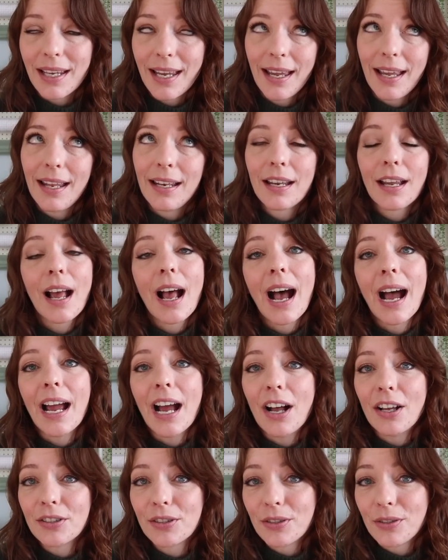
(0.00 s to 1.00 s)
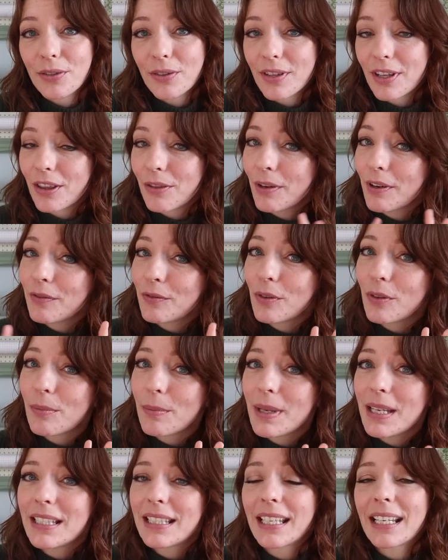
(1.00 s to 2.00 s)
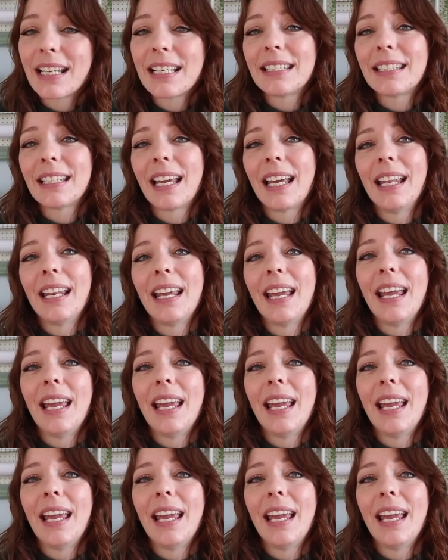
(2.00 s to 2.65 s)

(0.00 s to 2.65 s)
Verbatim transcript: and I also do the Thrift With Me's, like I said,